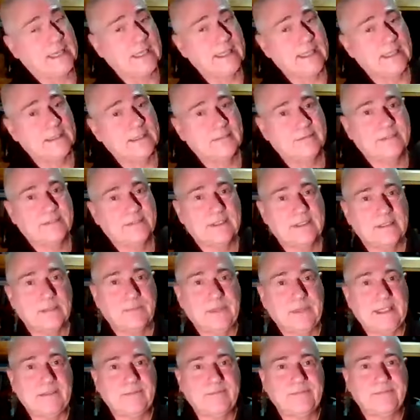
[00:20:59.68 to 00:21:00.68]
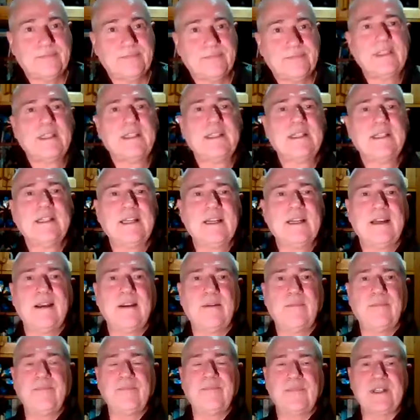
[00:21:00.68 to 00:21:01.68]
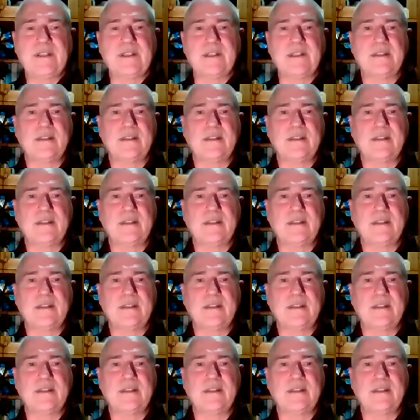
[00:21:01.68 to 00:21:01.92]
tanka up here. This